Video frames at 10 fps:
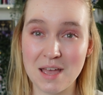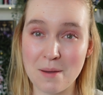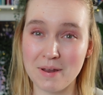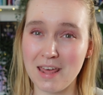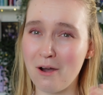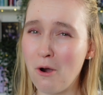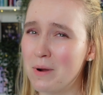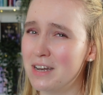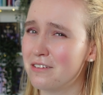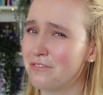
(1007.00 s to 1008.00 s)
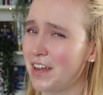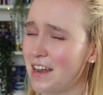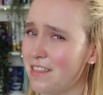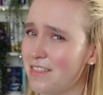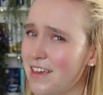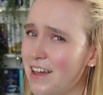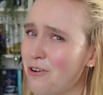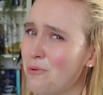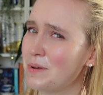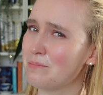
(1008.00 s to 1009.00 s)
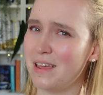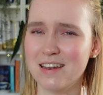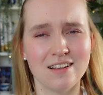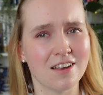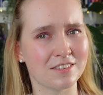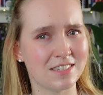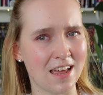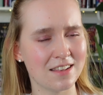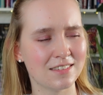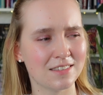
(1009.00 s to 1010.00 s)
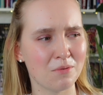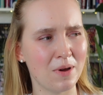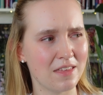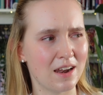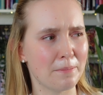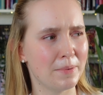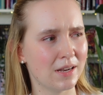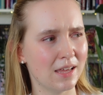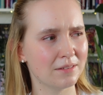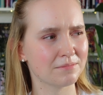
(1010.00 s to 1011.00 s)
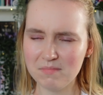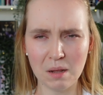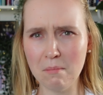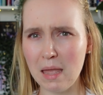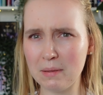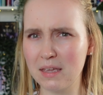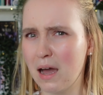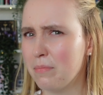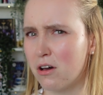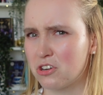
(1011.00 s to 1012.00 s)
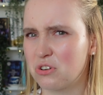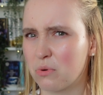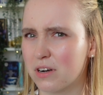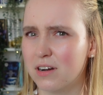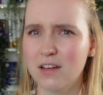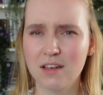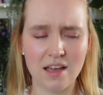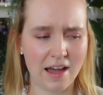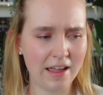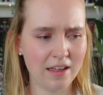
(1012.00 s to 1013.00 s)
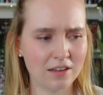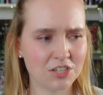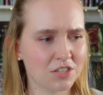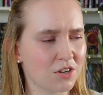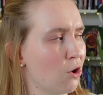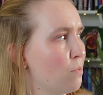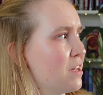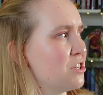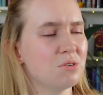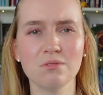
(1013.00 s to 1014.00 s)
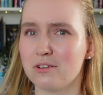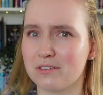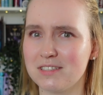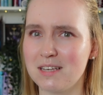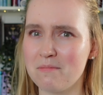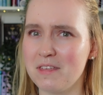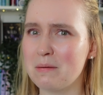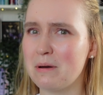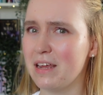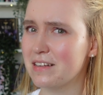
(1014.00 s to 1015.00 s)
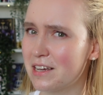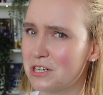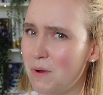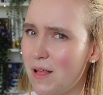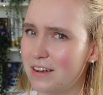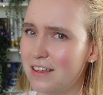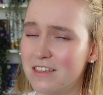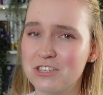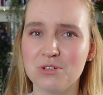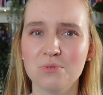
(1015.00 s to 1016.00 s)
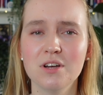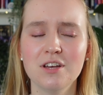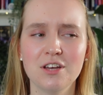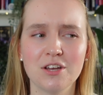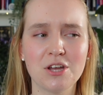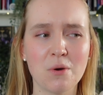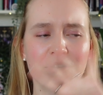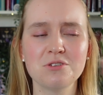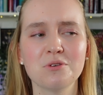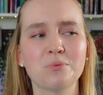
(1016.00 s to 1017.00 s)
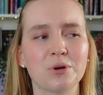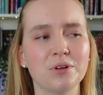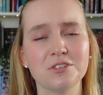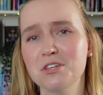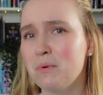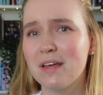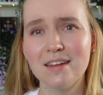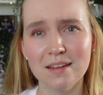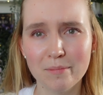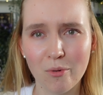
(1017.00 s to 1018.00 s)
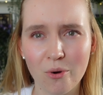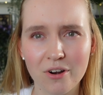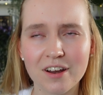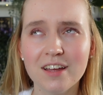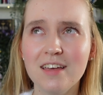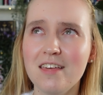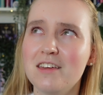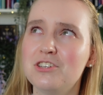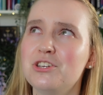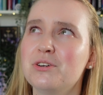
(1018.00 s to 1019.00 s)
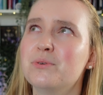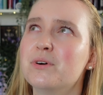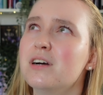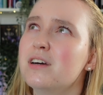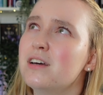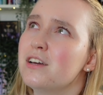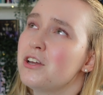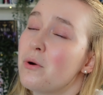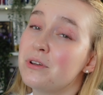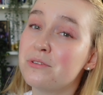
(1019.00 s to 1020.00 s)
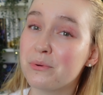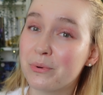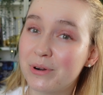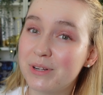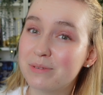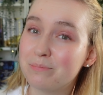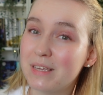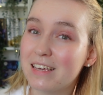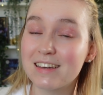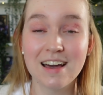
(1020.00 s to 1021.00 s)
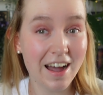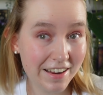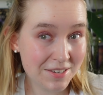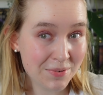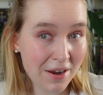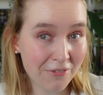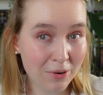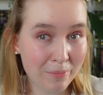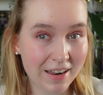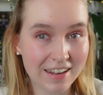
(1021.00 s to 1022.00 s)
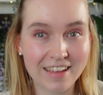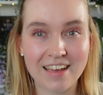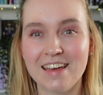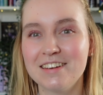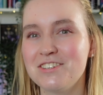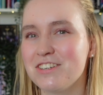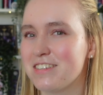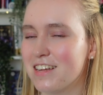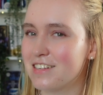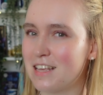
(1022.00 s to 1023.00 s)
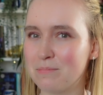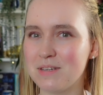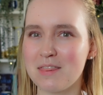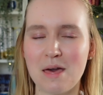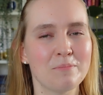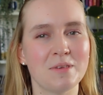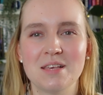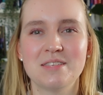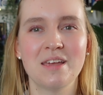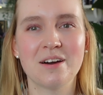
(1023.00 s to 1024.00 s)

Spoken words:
But I hope I didn't forget anything. I hope it made a lot of sense, the way that I put it. Maybe. I'm not sure. I just hope that you learned something about asexuality, that you go into the world knowing a little more, that you go into the world being kind to everybody and just accepting them as they